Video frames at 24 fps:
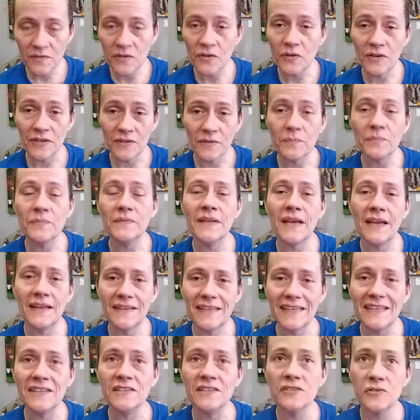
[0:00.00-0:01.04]
or not
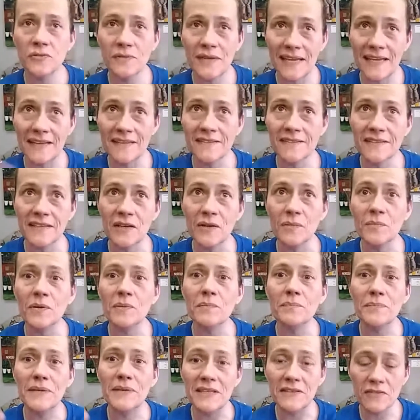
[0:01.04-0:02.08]
into a sale,
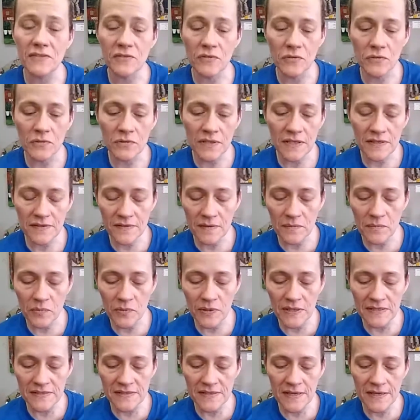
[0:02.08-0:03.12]
but be sold at some
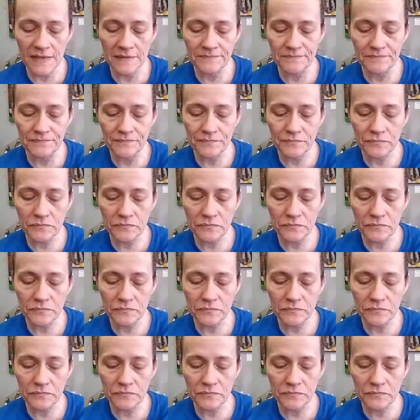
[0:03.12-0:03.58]
point in time,